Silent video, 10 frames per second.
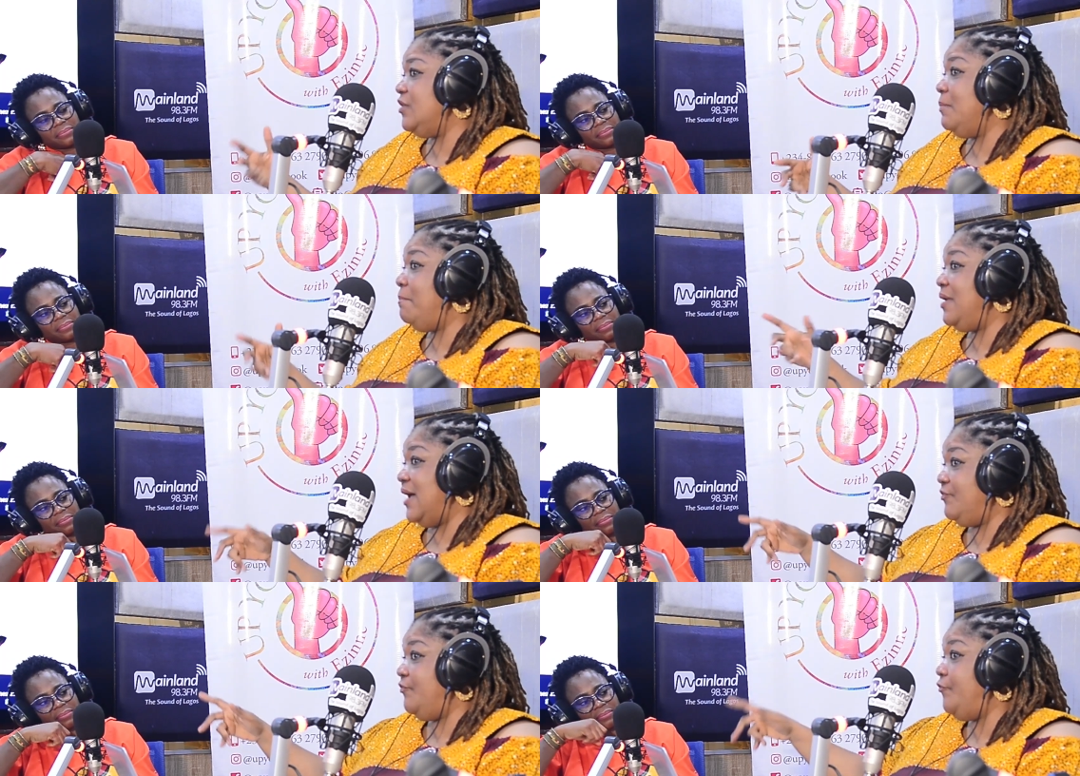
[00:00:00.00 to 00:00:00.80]
Speaker 1: the
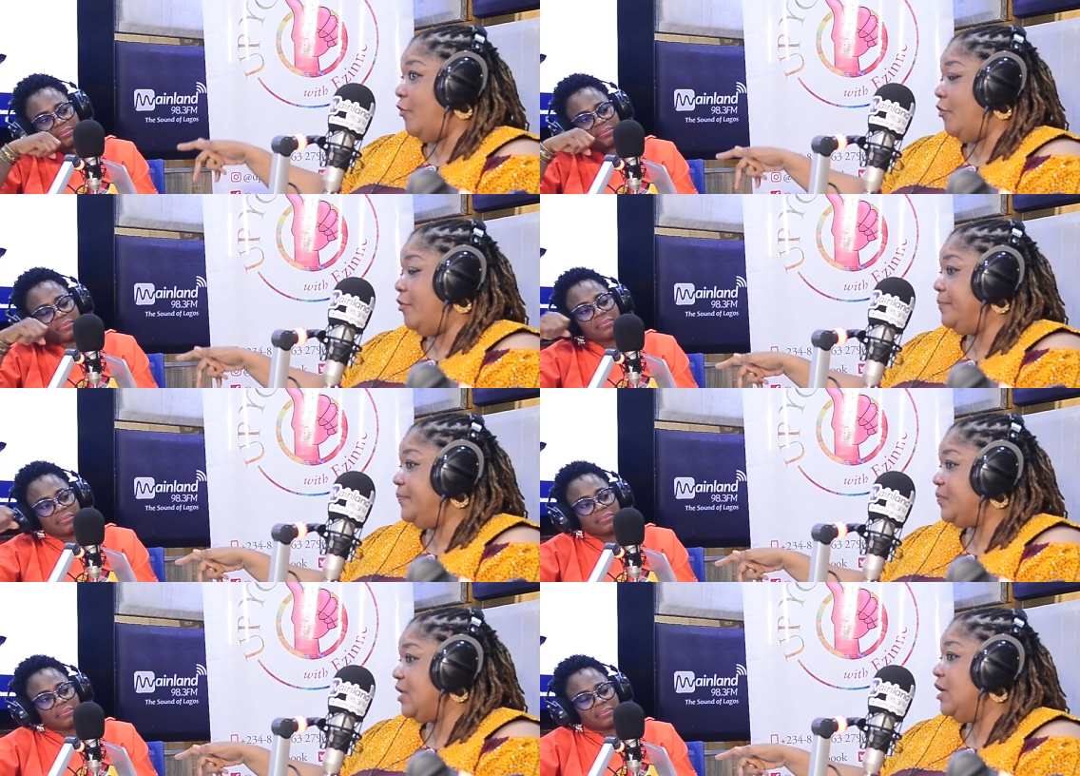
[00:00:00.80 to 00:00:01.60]
platform,
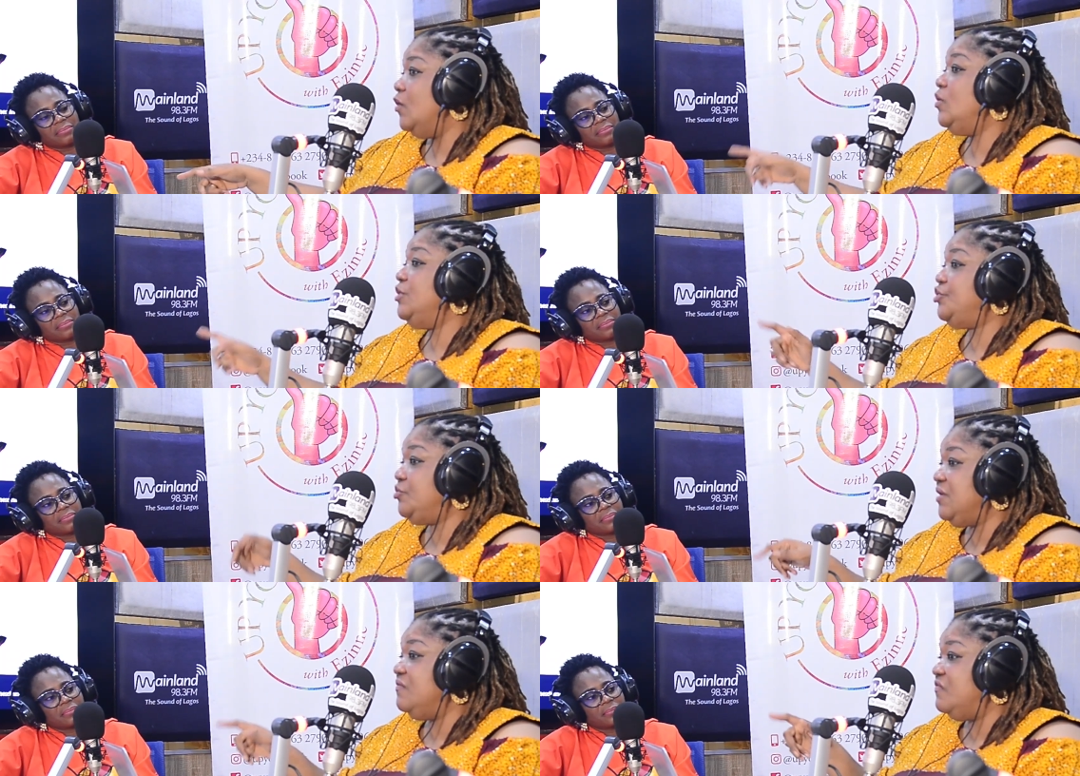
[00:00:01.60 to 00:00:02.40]
mm-hmm. we
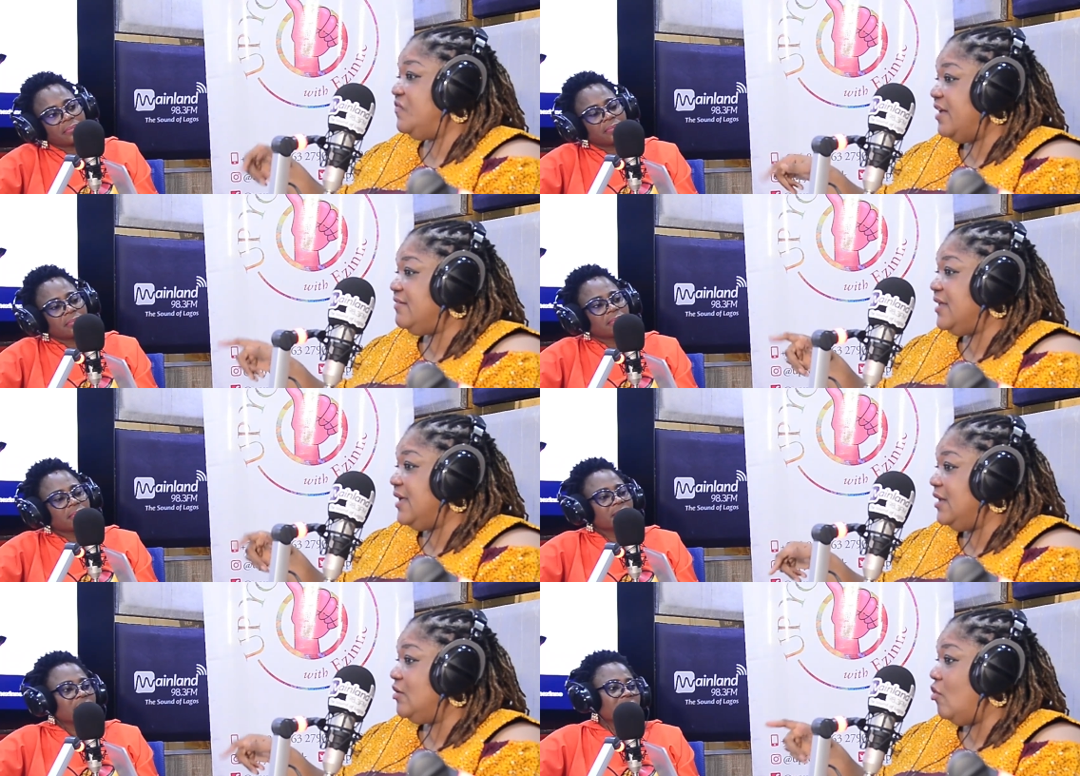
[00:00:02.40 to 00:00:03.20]
should invest
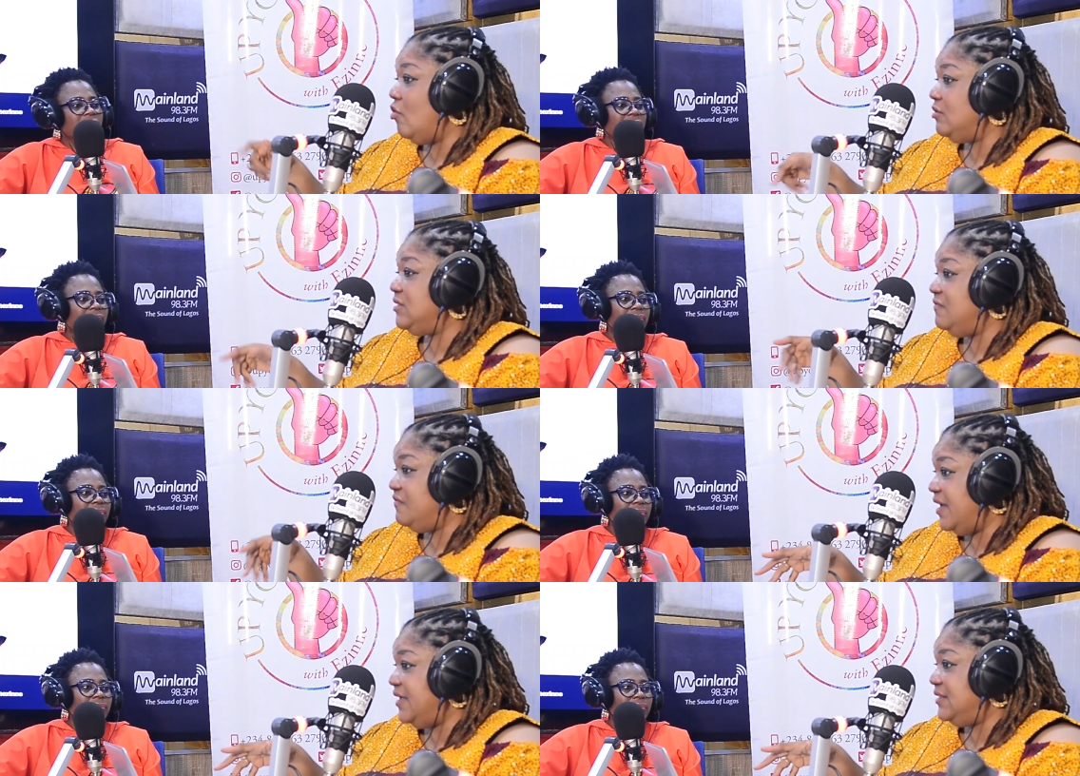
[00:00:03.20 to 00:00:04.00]
in
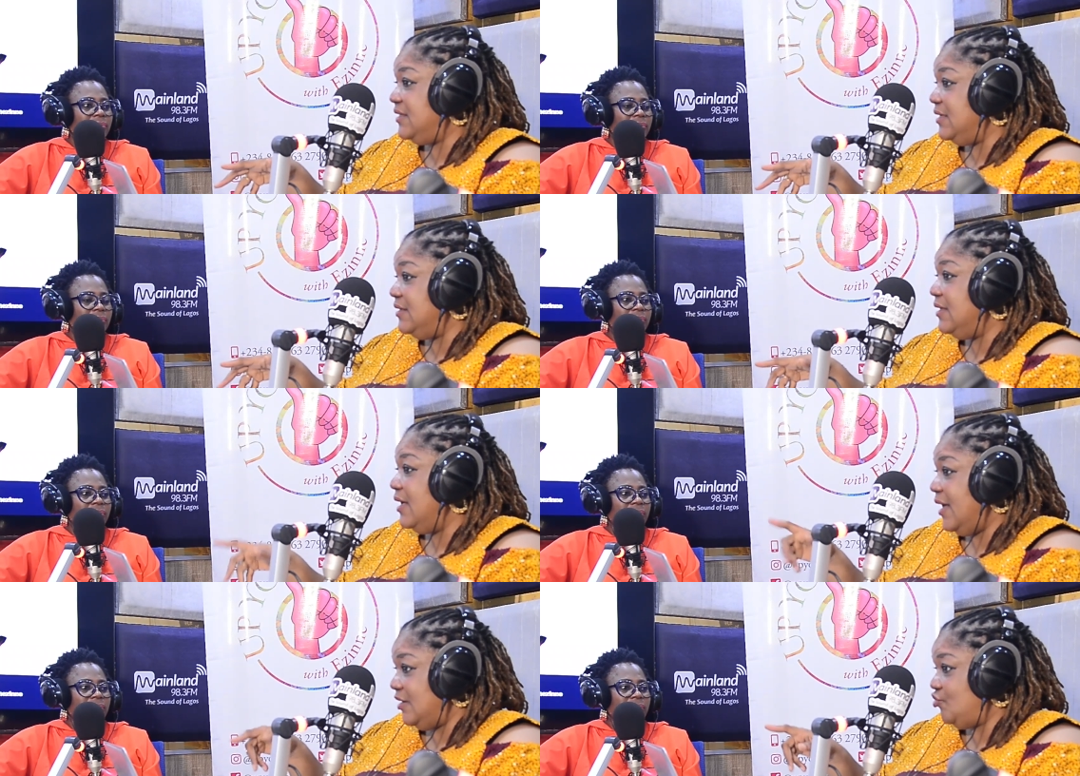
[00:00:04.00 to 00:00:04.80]
cultivating
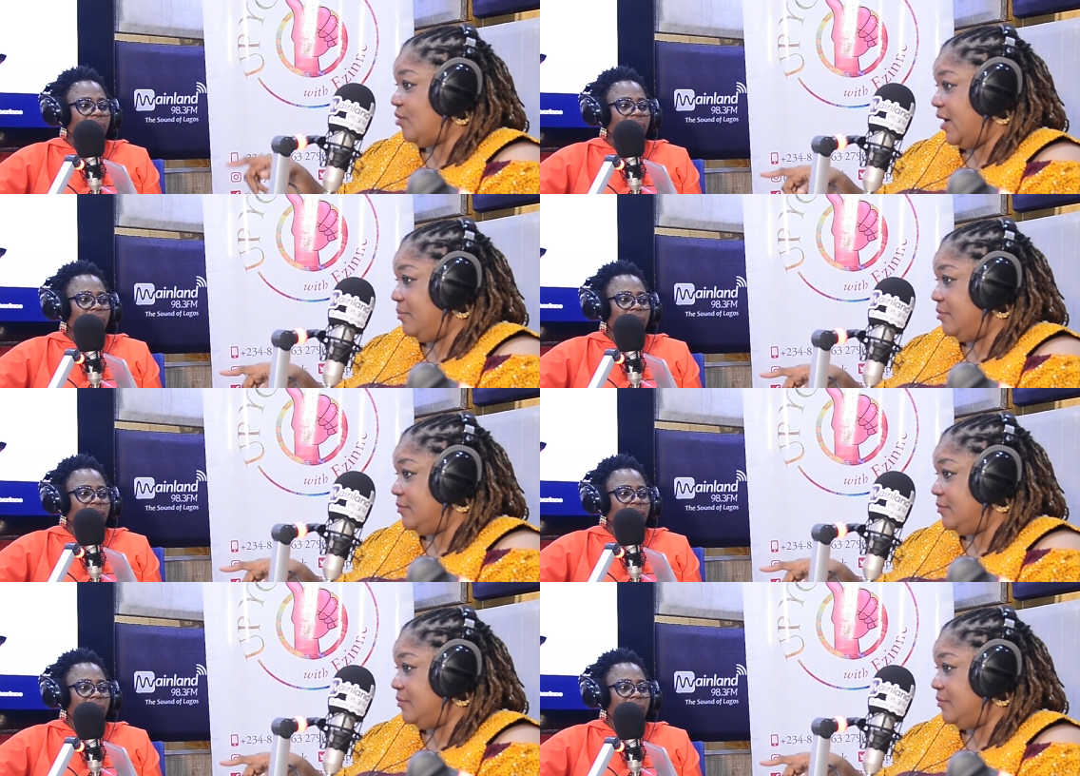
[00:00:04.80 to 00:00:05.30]
a tribe.